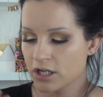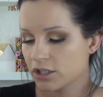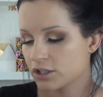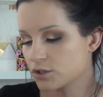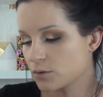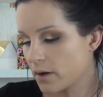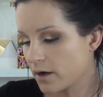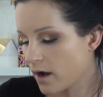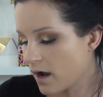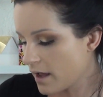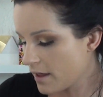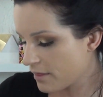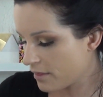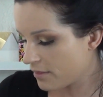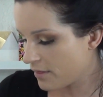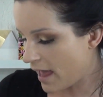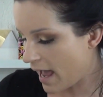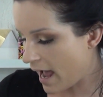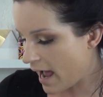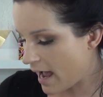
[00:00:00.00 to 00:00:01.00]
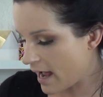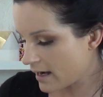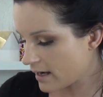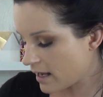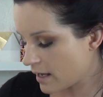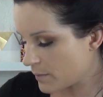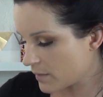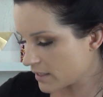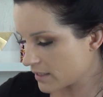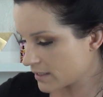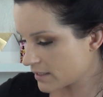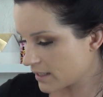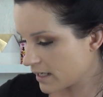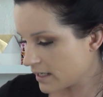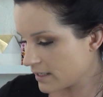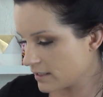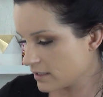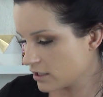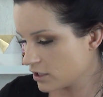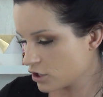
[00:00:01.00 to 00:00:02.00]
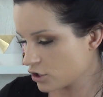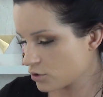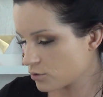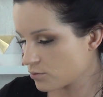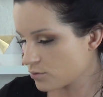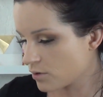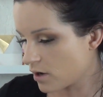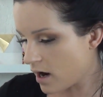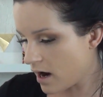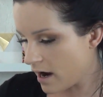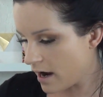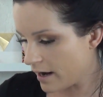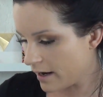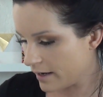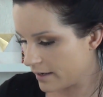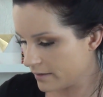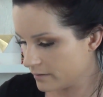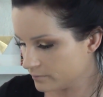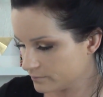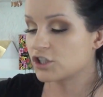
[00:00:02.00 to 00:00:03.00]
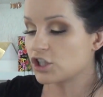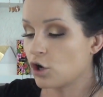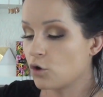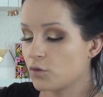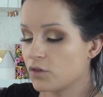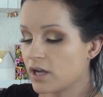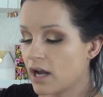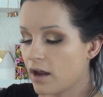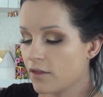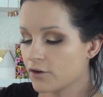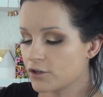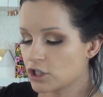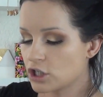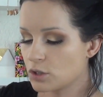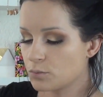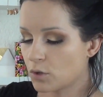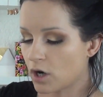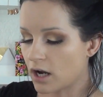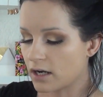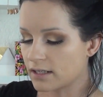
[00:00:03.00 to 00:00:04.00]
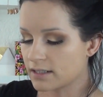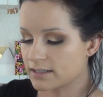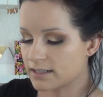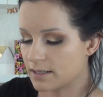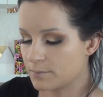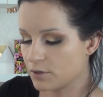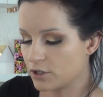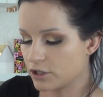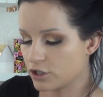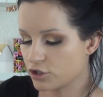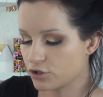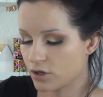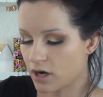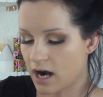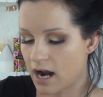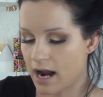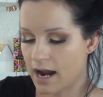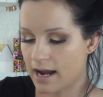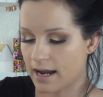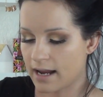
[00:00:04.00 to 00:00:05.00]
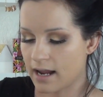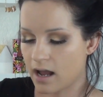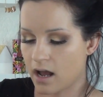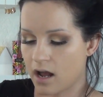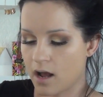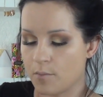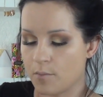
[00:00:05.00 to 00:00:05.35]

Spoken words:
So I got that. I'm excited to try. So the other two products that I'm going to try,